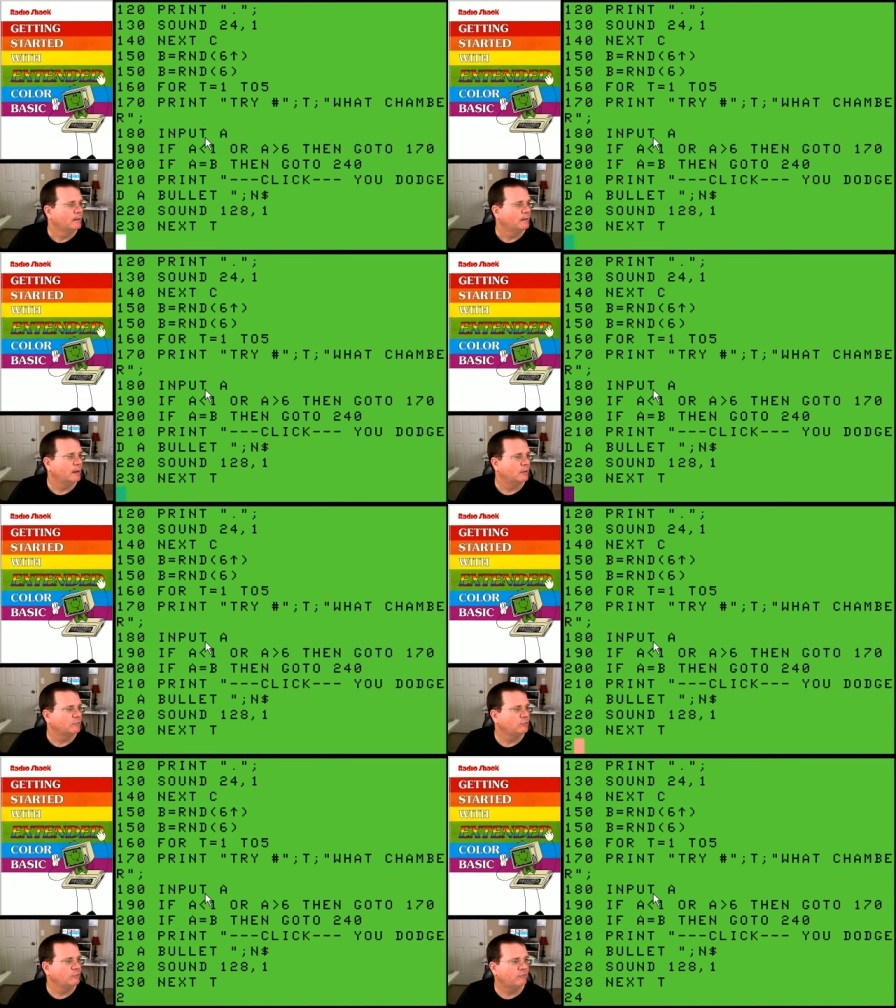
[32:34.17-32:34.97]
now
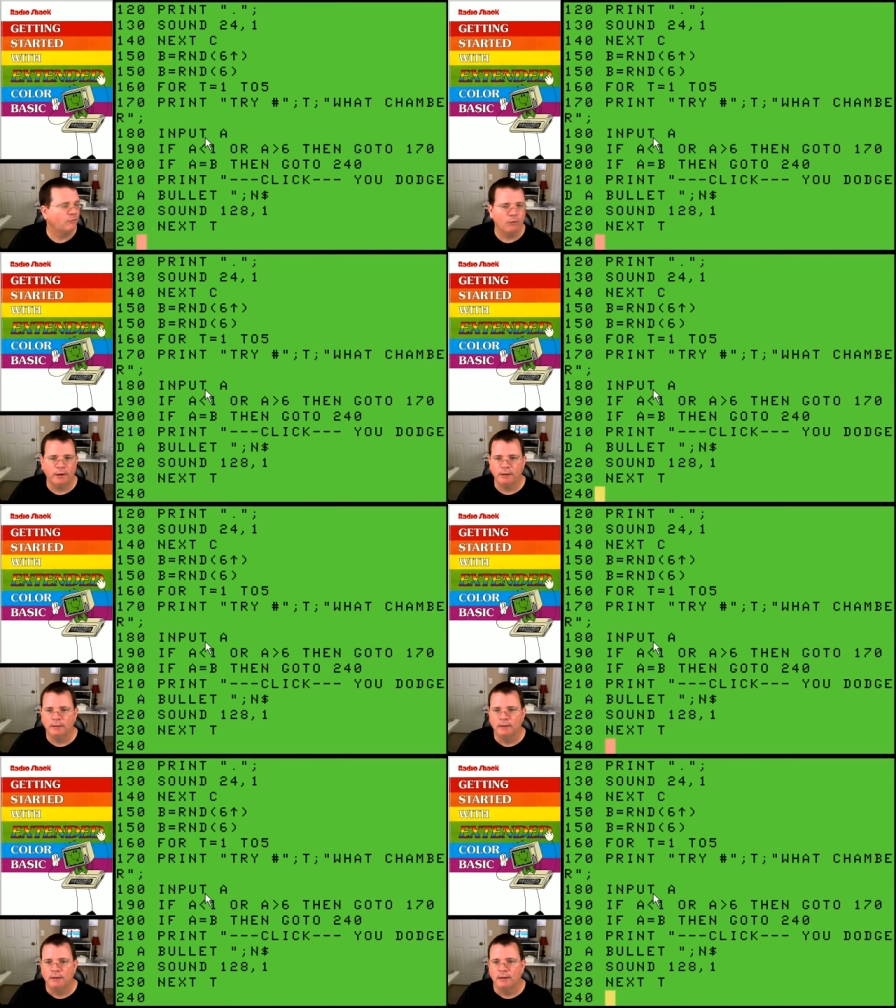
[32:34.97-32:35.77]
240
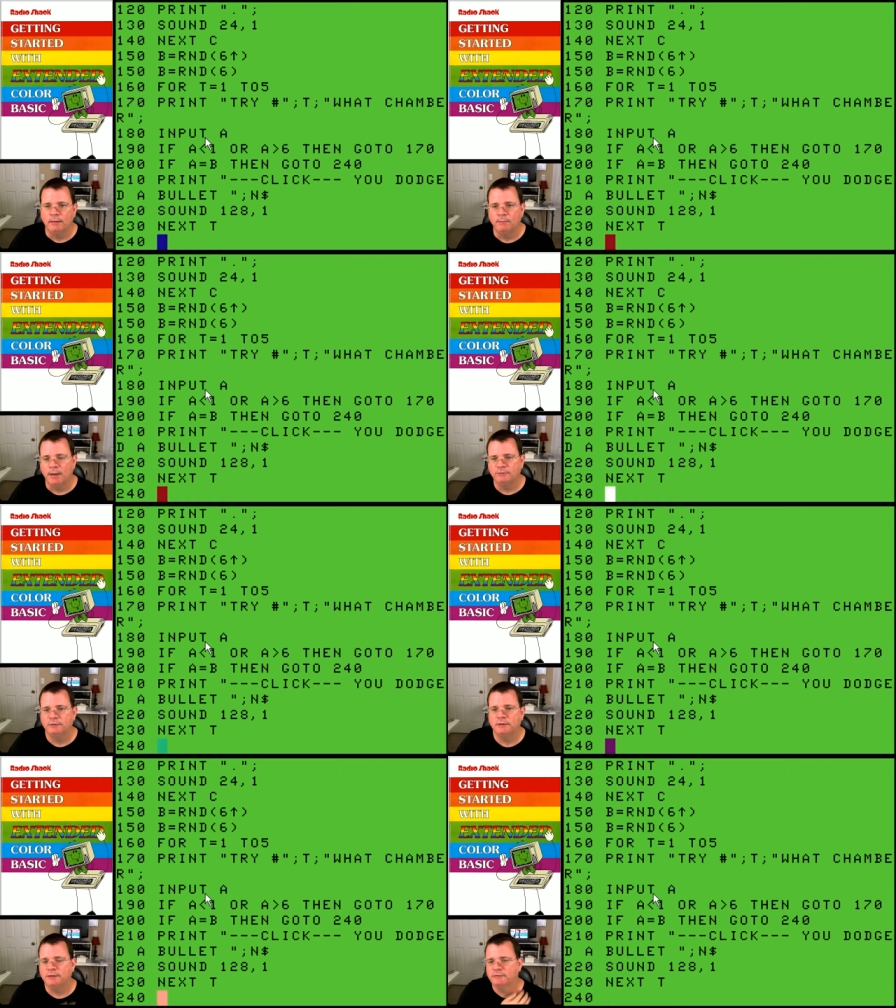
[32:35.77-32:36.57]

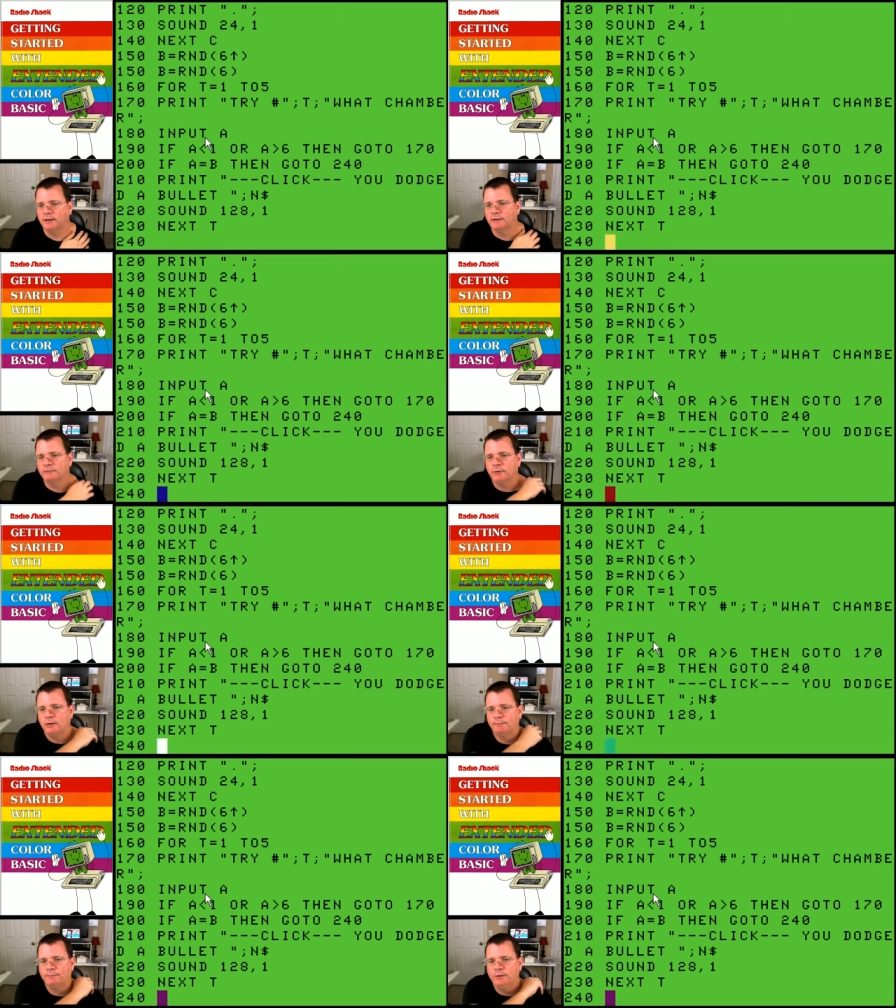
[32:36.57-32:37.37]
basically says,
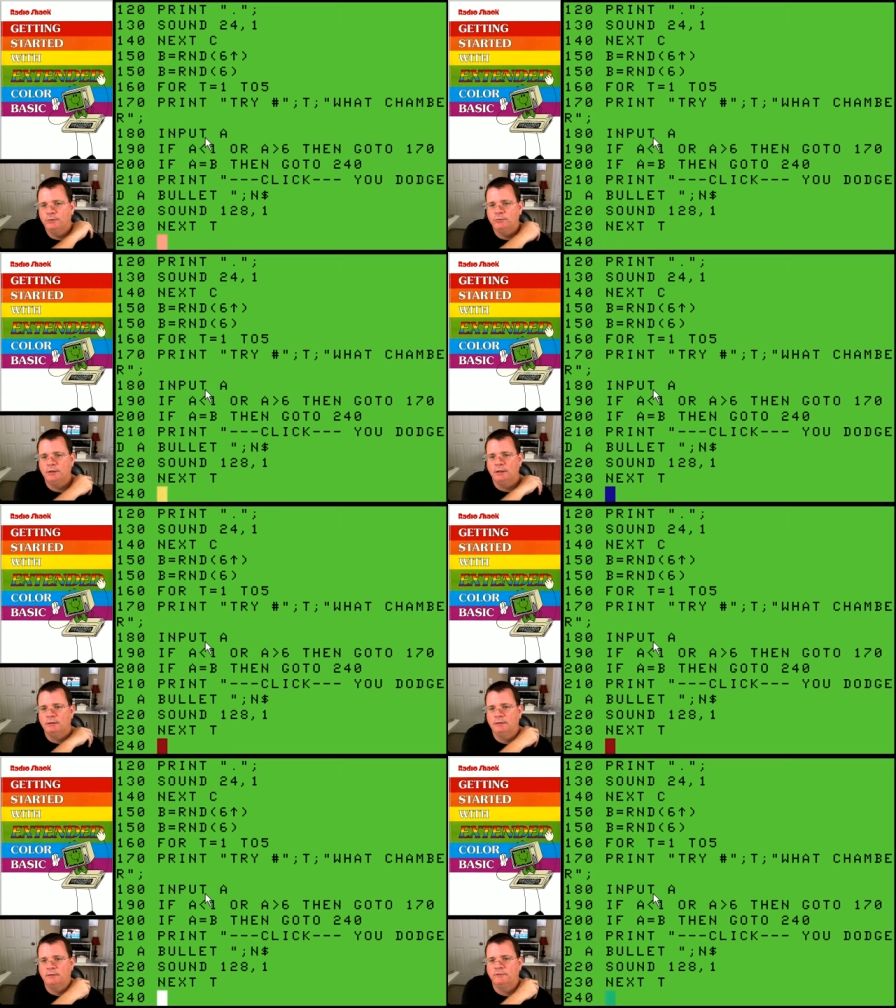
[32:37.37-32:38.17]
well, you
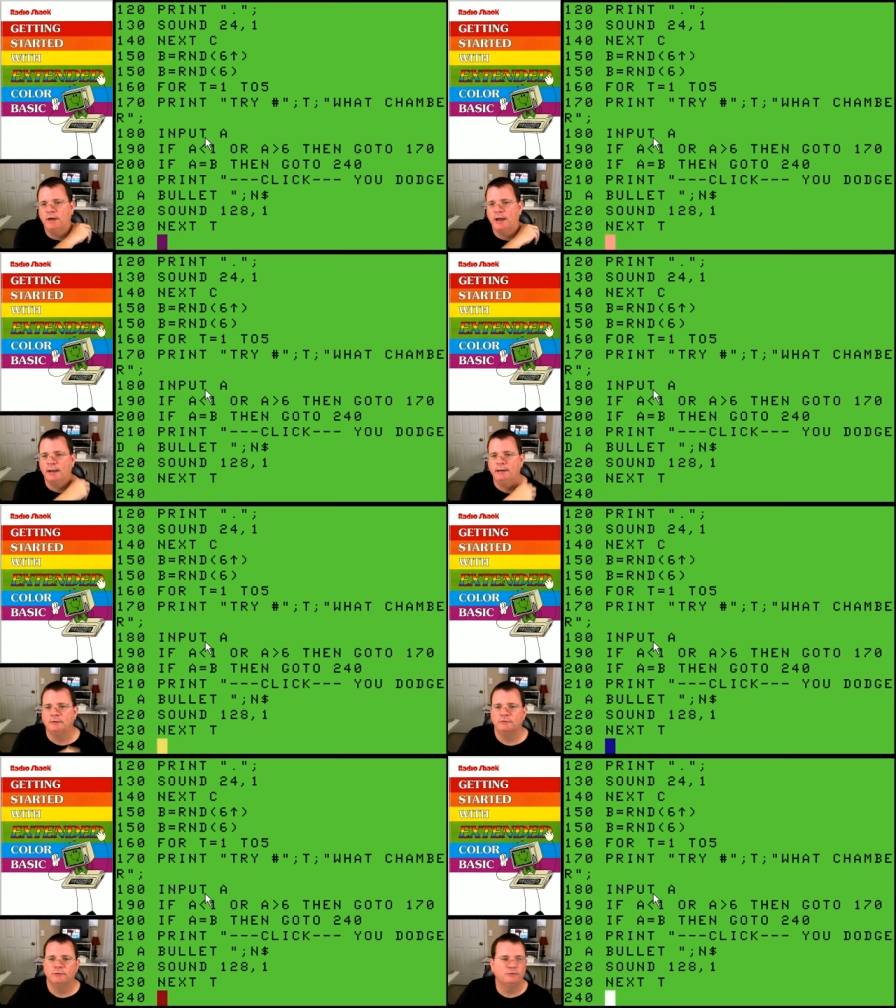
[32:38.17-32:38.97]
didn't die
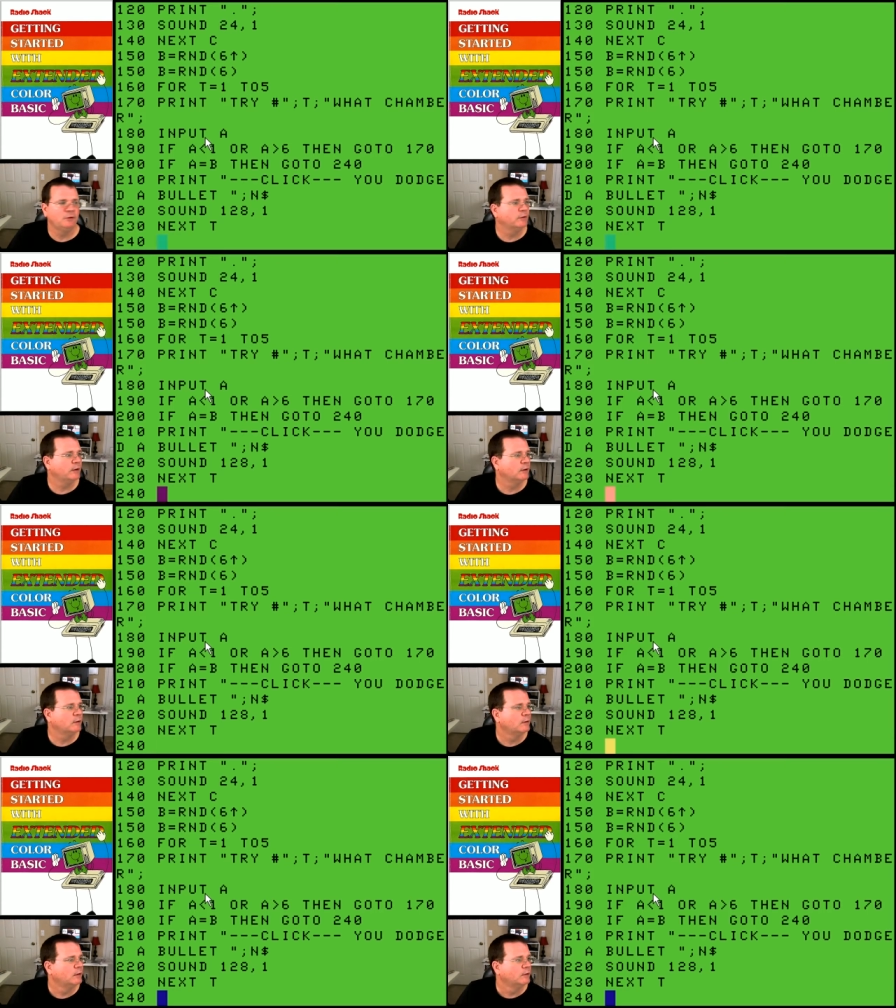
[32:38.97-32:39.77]
because you're still here.